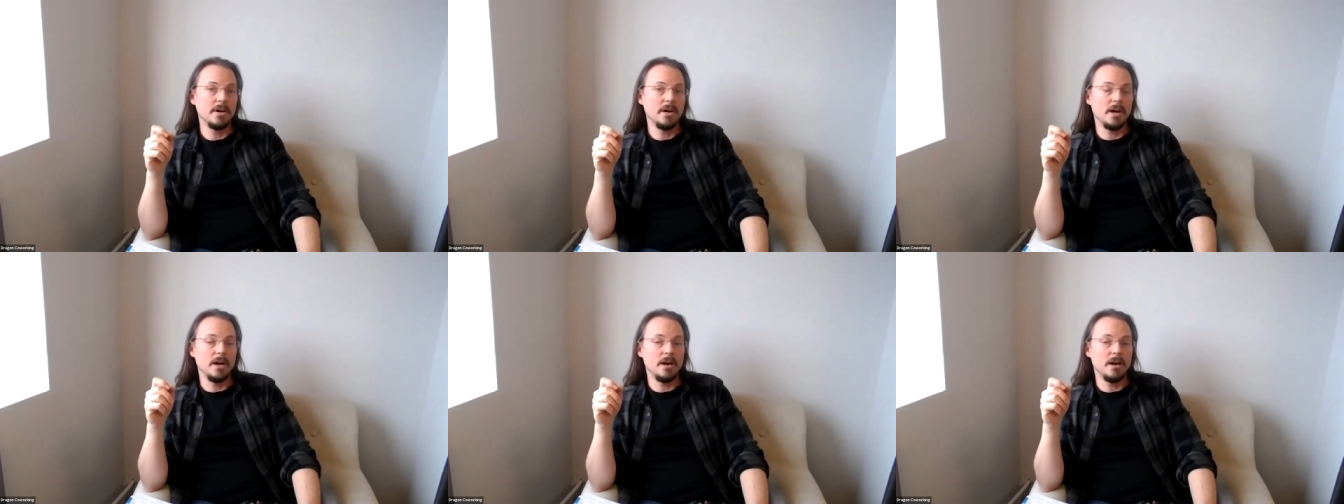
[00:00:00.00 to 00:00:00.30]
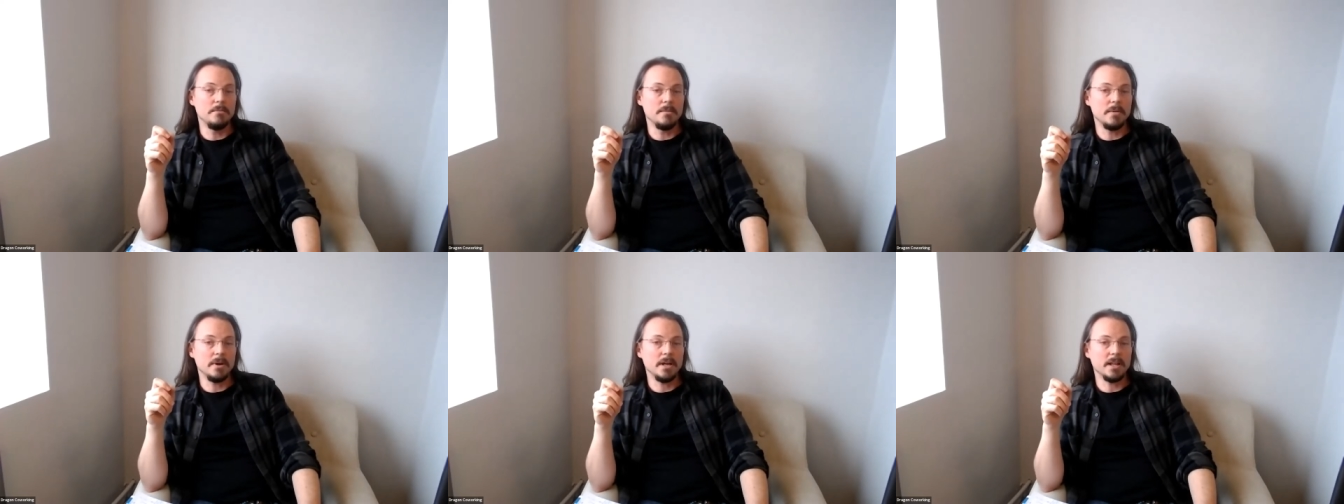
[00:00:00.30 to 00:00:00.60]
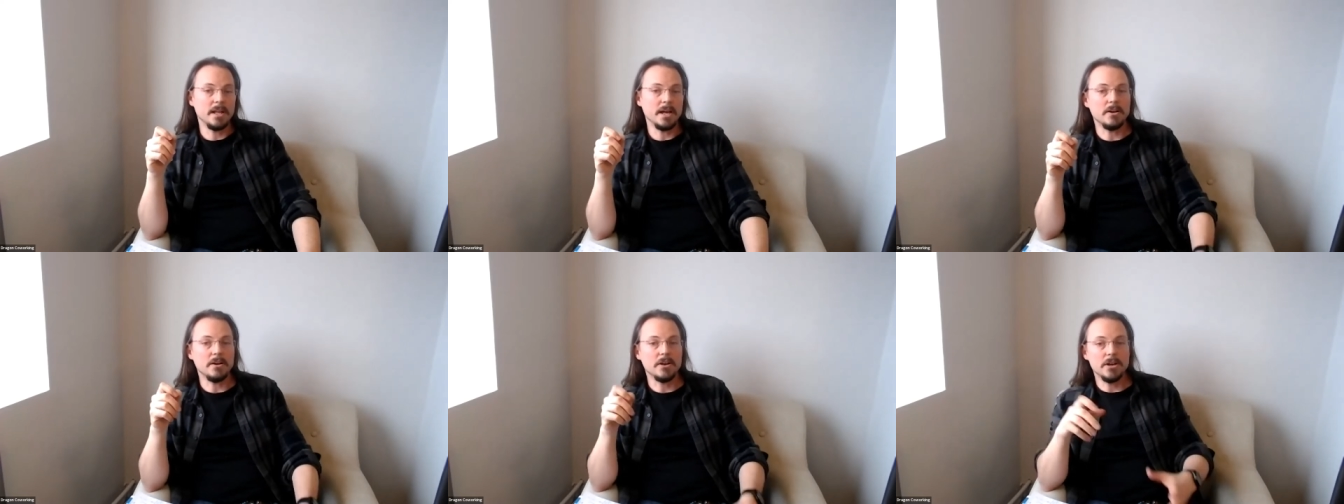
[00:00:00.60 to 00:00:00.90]

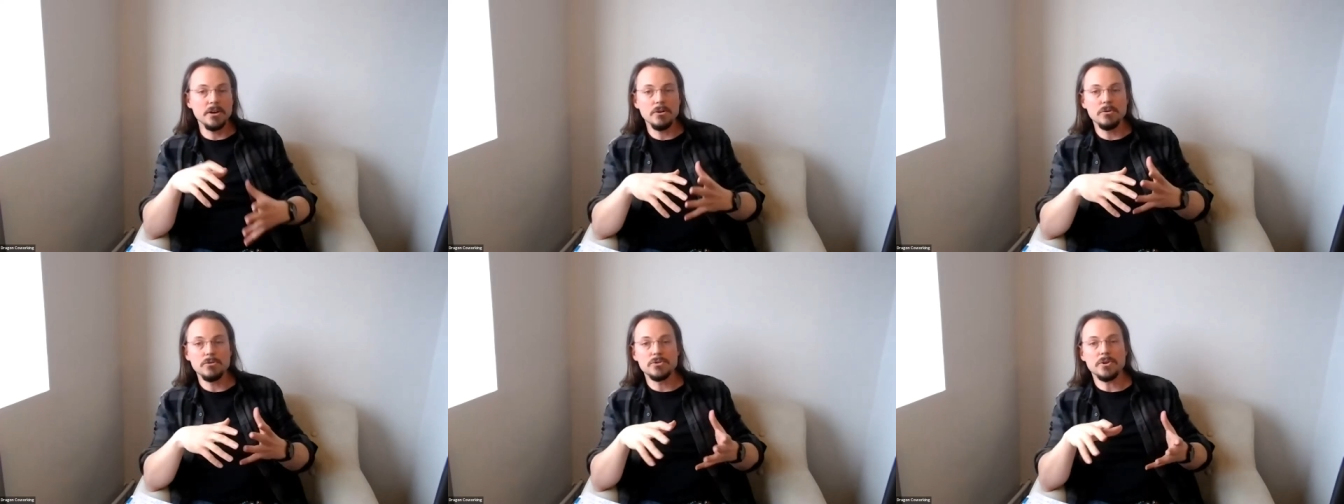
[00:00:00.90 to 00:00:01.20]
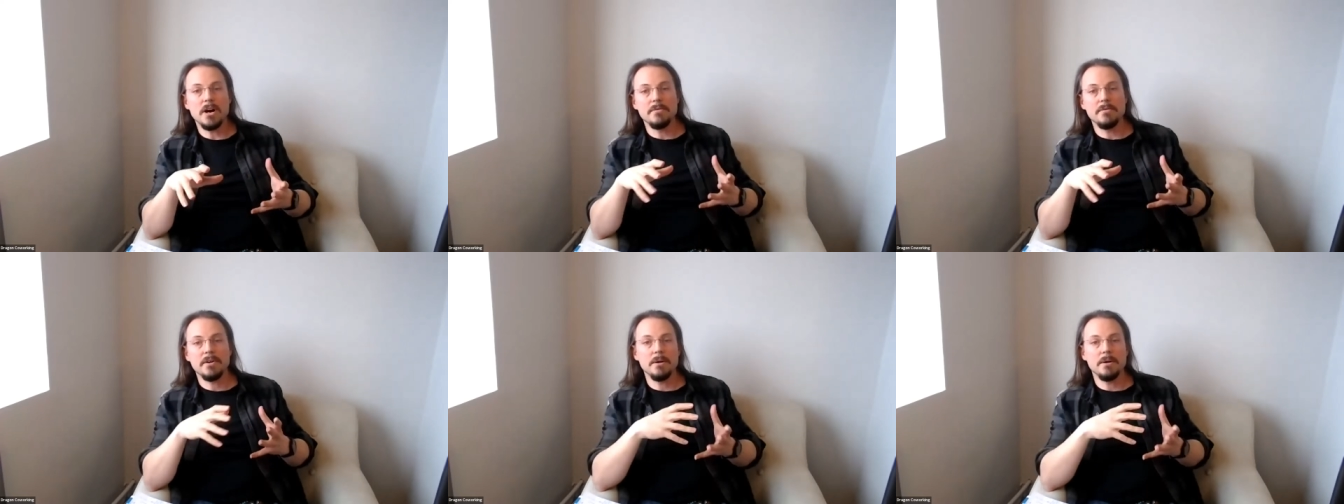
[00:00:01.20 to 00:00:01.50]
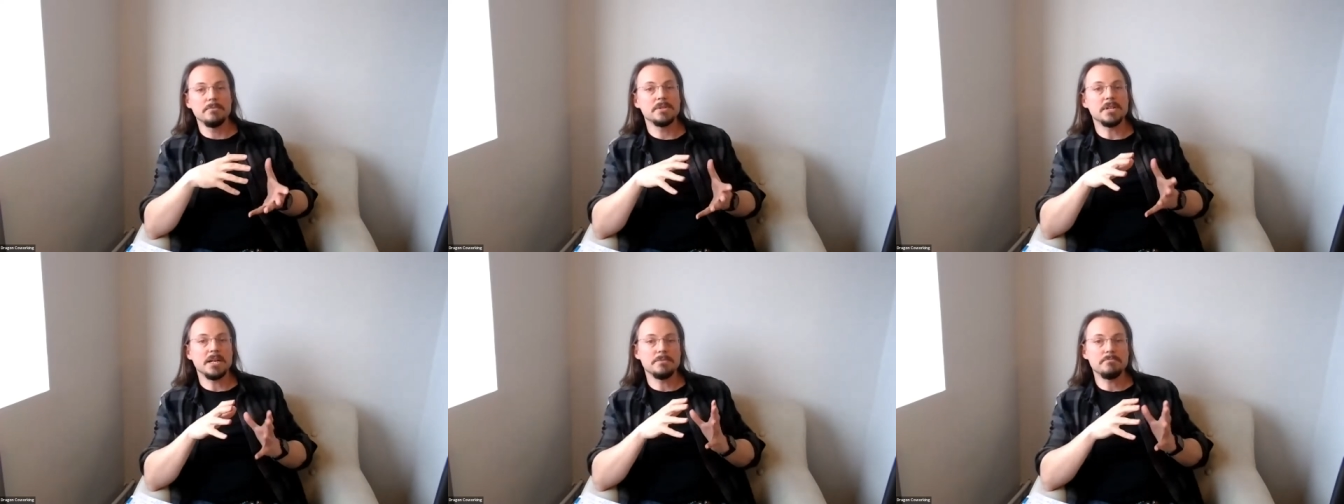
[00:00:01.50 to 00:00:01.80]
Now, Google Drive
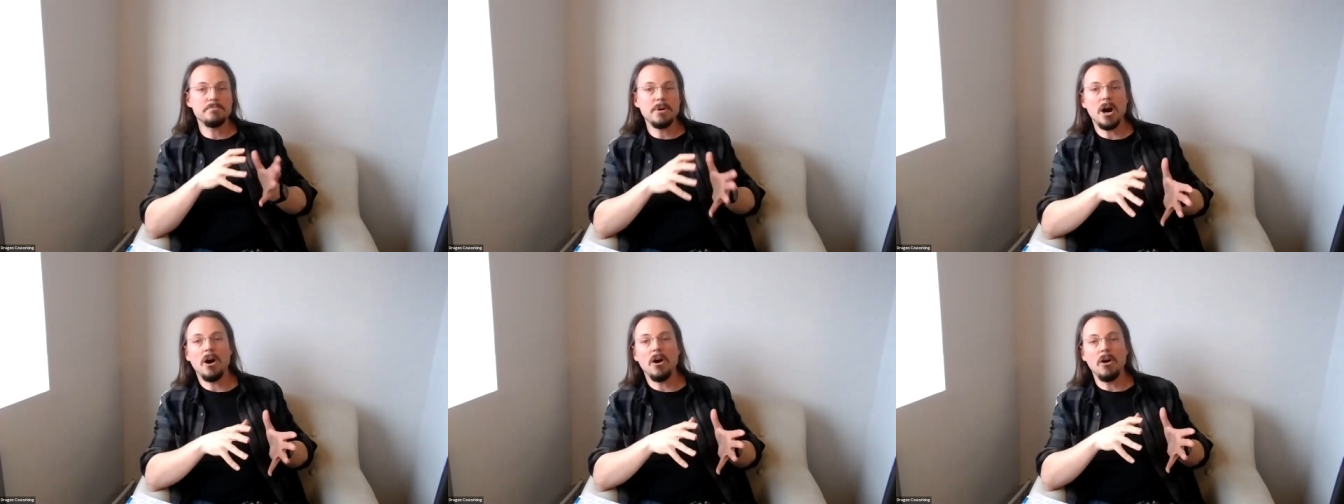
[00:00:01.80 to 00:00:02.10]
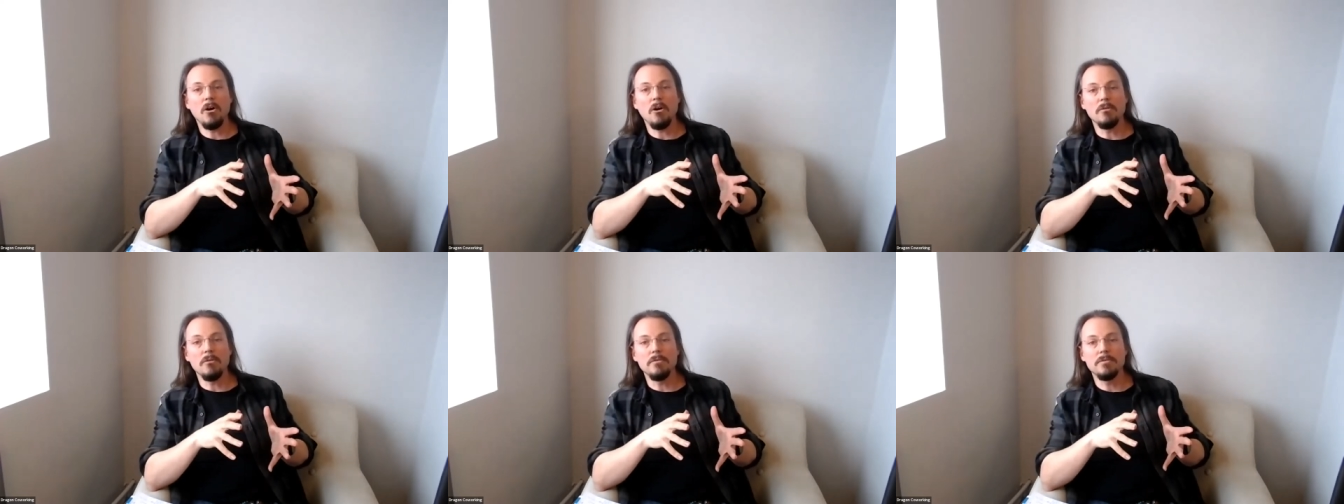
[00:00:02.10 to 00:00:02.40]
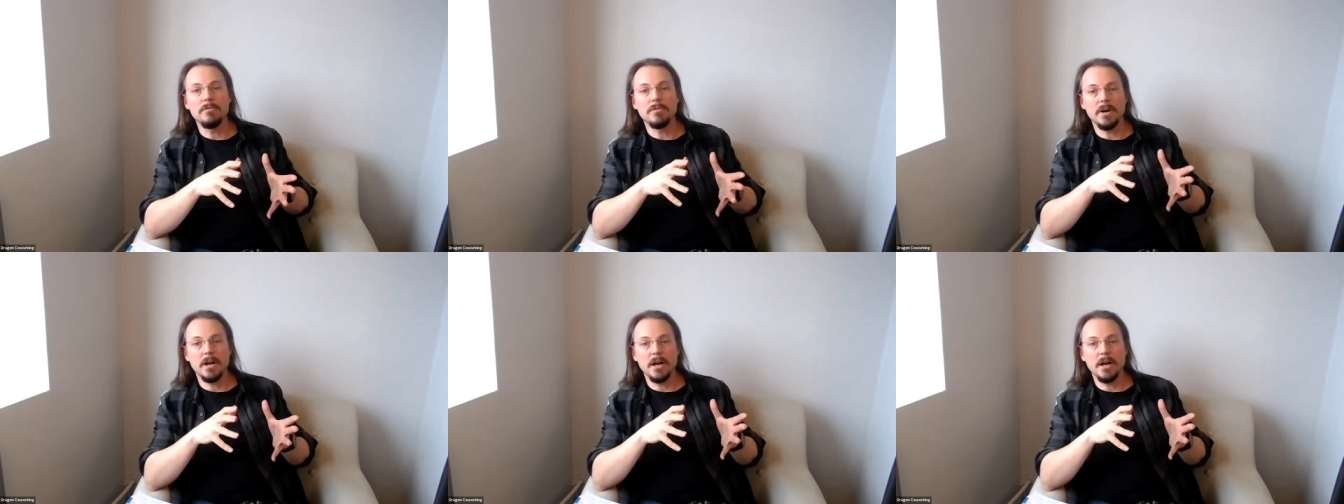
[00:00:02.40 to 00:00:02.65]
comes as part of